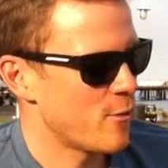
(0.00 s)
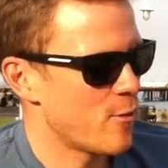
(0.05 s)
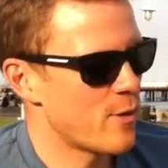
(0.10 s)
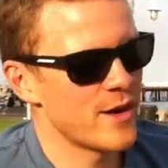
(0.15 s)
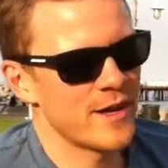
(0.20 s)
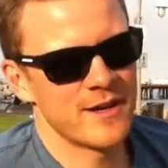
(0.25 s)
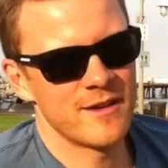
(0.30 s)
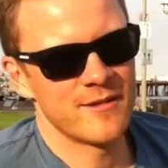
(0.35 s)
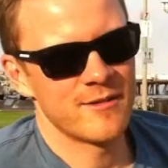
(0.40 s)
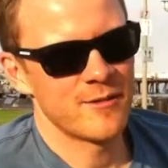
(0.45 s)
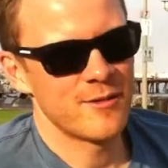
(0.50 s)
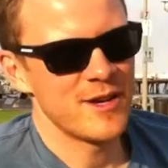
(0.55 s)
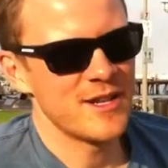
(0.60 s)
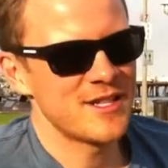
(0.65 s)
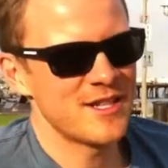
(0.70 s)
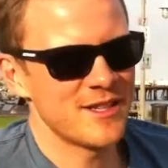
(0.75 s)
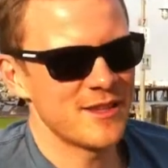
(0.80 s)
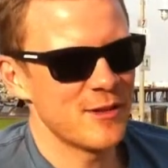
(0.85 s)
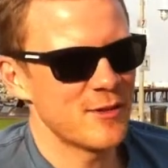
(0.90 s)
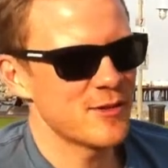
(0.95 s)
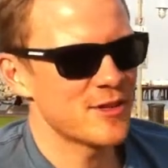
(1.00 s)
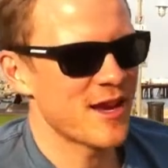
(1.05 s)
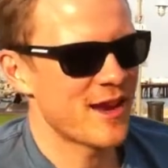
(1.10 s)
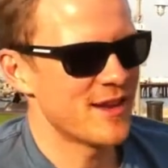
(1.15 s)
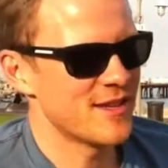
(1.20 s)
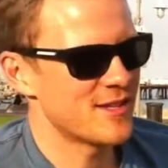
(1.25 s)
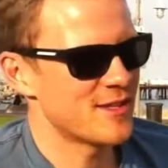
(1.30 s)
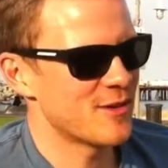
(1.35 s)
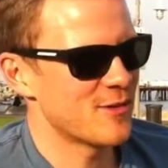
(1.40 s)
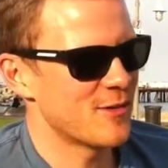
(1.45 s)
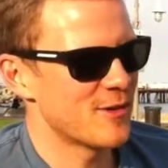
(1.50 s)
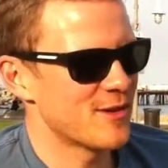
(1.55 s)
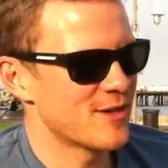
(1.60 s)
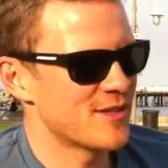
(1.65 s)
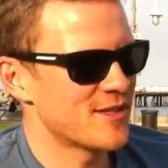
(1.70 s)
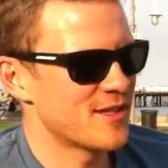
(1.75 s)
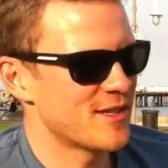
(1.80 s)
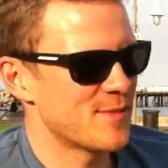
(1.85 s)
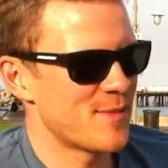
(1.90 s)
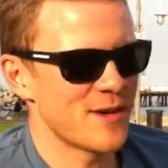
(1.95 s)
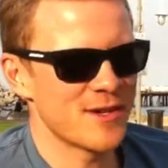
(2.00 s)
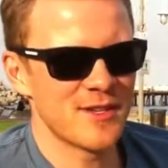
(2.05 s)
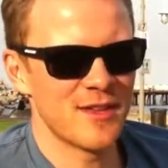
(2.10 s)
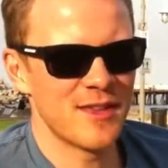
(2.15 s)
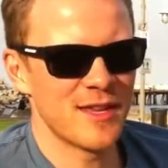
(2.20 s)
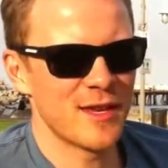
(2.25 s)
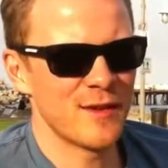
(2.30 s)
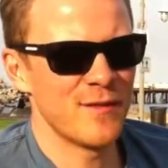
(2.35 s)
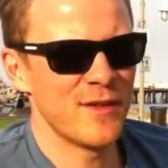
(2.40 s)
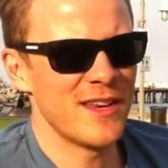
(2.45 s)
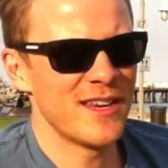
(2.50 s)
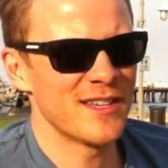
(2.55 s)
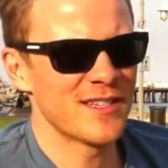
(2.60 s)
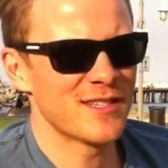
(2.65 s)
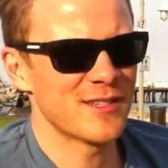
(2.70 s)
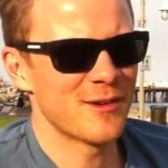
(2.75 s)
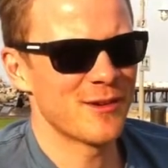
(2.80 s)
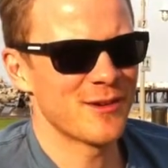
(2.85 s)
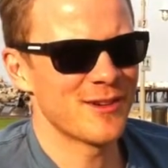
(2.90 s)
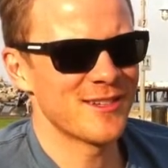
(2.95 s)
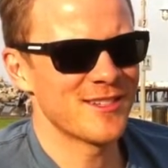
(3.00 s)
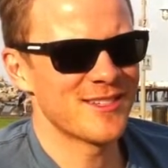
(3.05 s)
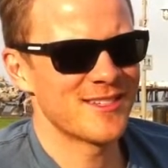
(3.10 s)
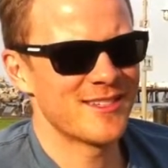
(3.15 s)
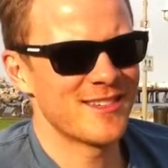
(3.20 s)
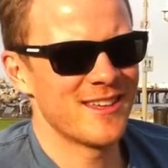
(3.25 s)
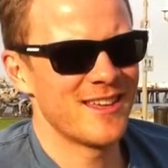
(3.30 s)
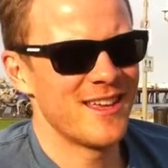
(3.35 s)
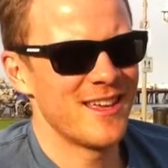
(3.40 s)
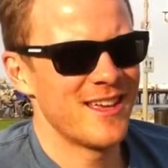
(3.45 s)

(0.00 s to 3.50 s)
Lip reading: When reaching those kind of stores, especially the convenience stores,